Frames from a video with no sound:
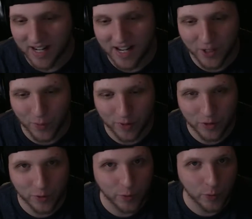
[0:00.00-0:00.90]
going
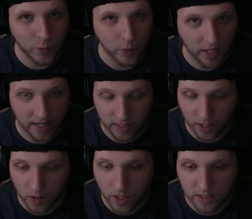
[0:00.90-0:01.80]
through like the
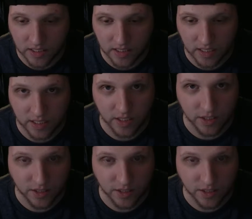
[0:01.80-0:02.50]
closet is,